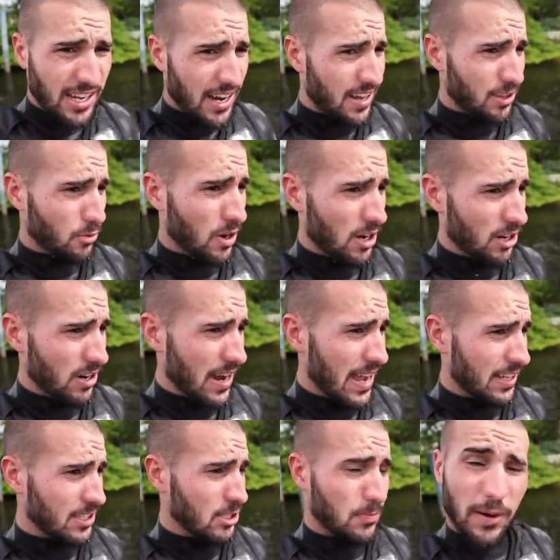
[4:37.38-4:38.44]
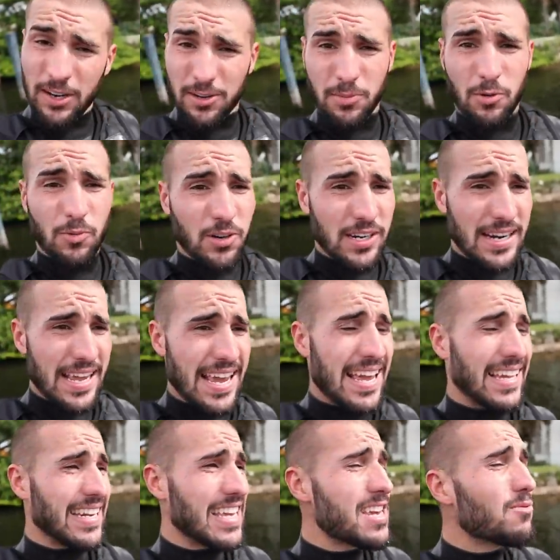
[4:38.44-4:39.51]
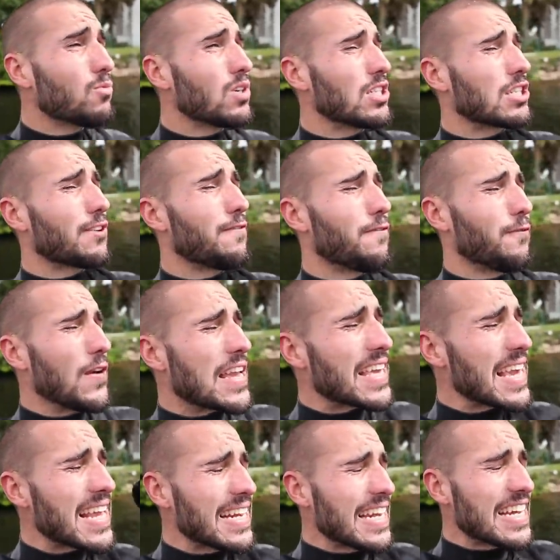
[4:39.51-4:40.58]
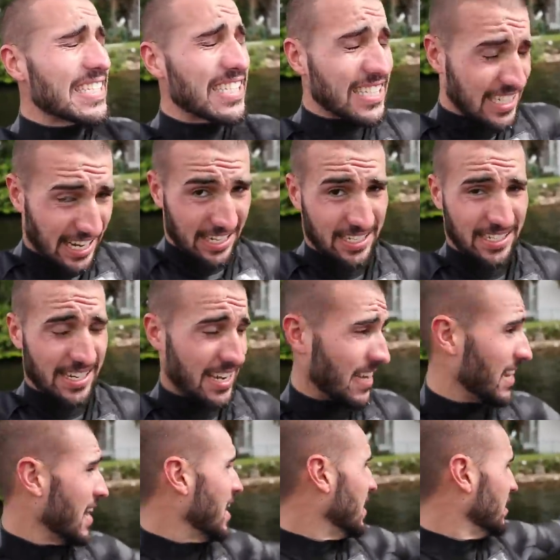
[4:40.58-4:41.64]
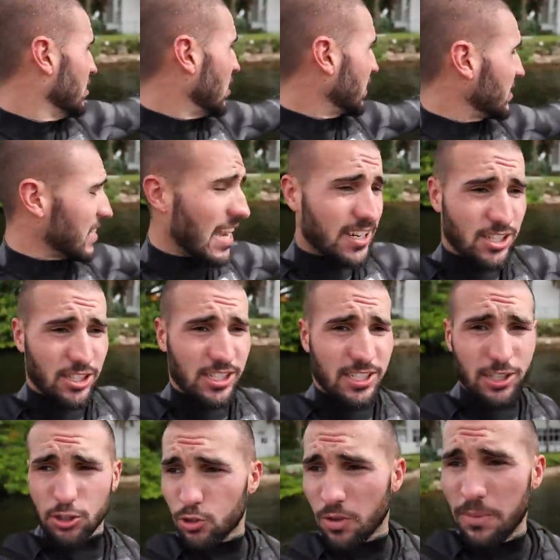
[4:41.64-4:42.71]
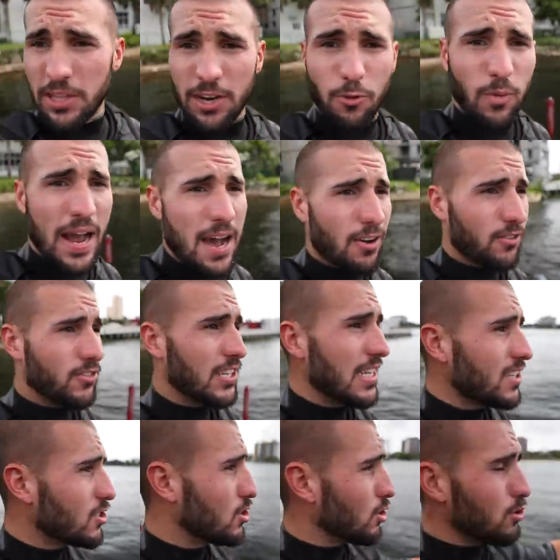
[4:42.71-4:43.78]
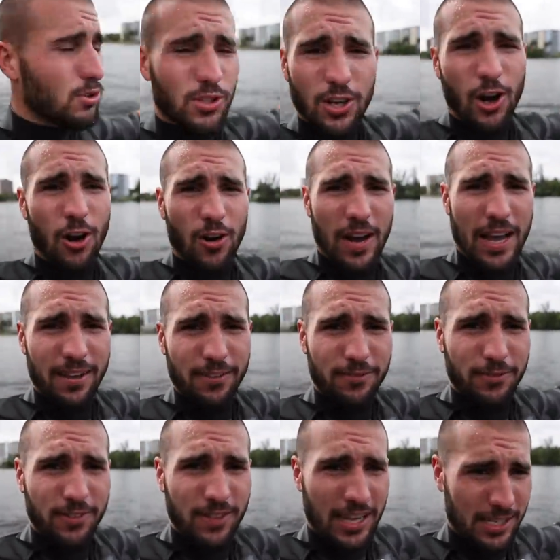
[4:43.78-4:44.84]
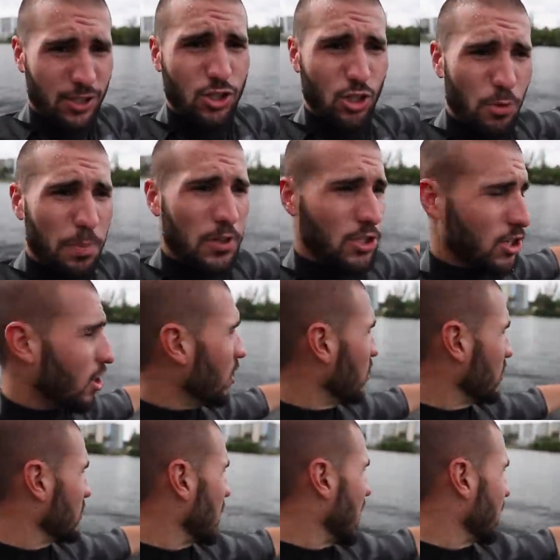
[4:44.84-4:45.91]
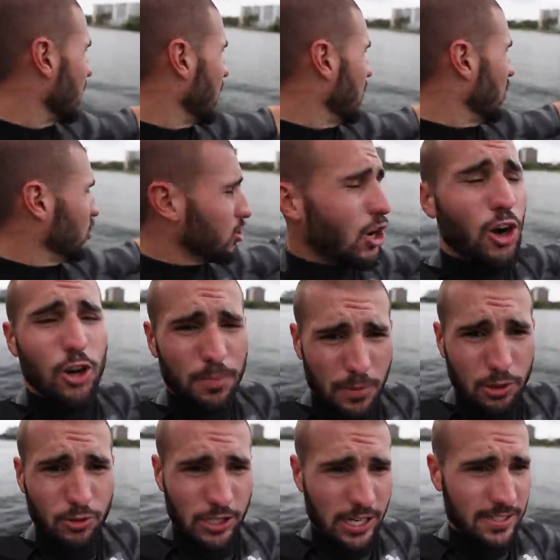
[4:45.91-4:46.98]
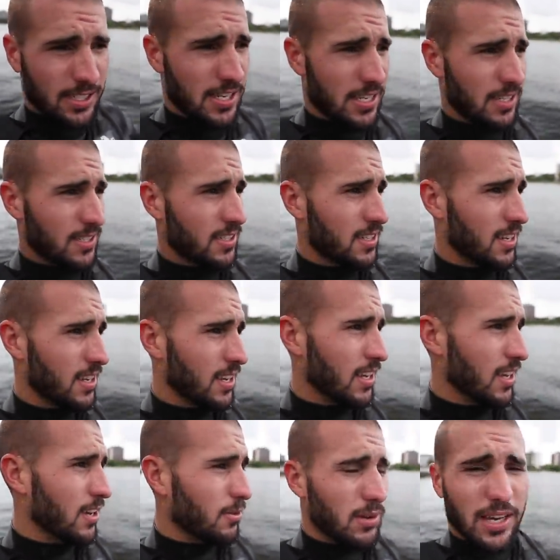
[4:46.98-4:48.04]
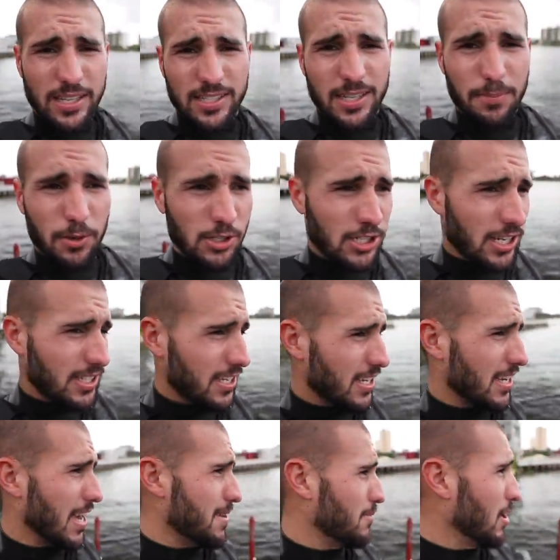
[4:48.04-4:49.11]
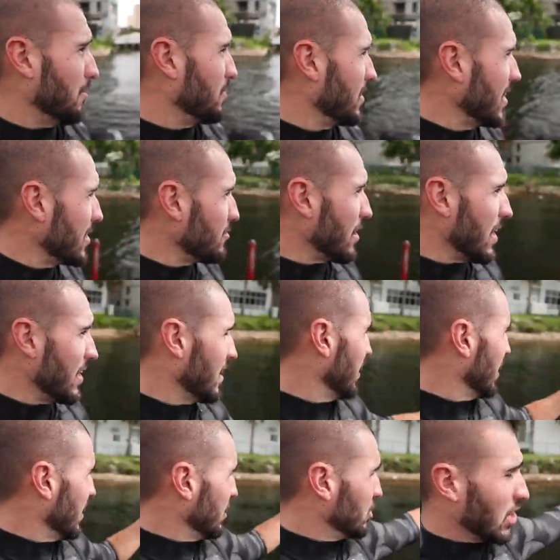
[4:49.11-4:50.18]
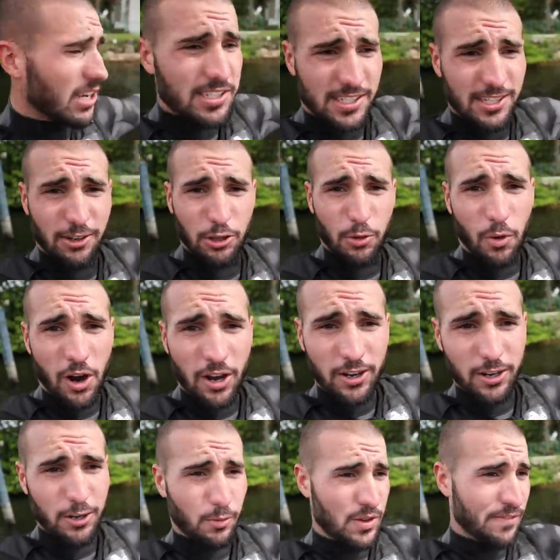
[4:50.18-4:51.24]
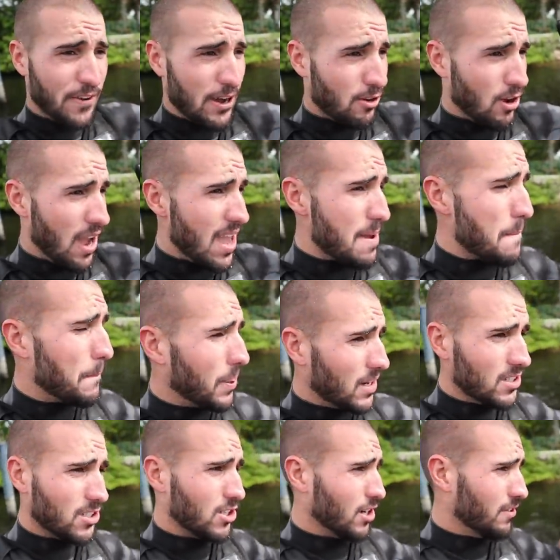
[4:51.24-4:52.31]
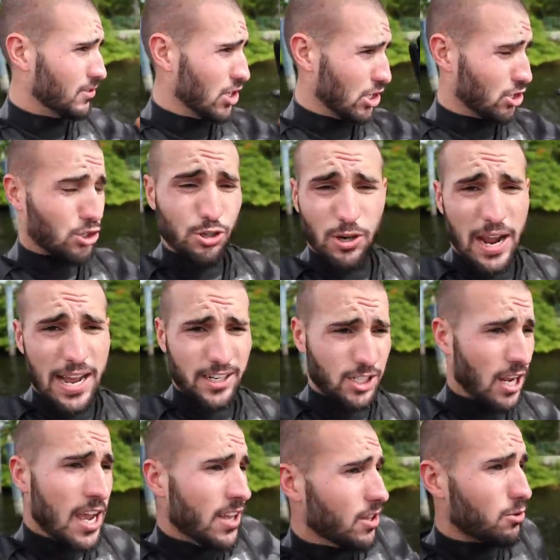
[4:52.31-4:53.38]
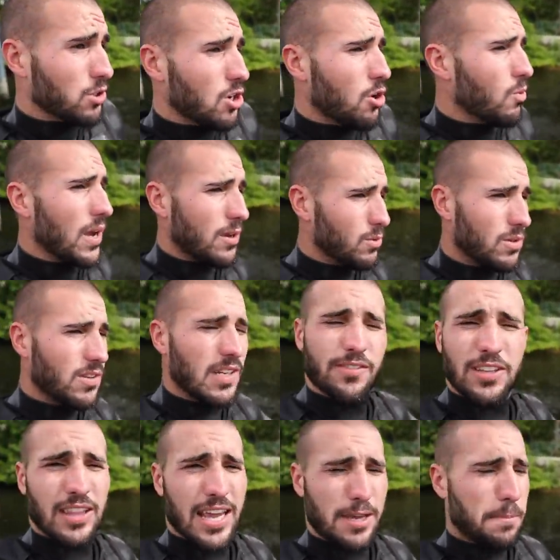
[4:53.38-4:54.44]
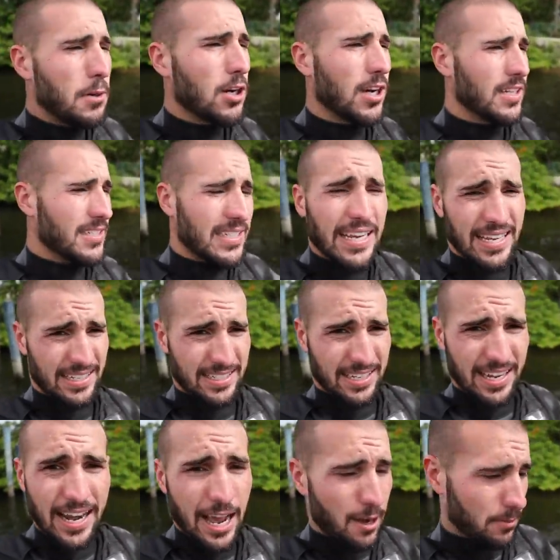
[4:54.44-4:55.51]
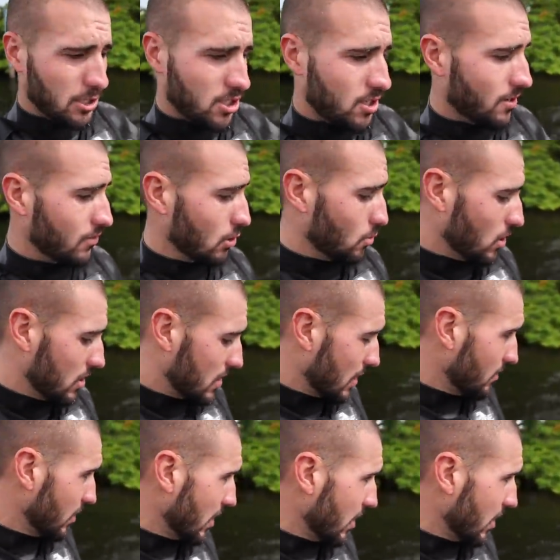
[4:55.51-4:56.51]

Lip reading: got out of the water at spot number one and it was freaking disgusting. Jake is actually still swimming there. Wow, these dudes all have like supercharged, like turbo jet skis. We gotta step our jet ski game up. Anyway, Jake is still in the water. We found a bunch of just trash. There's no way we'd even like put a dent in how much stuff there was down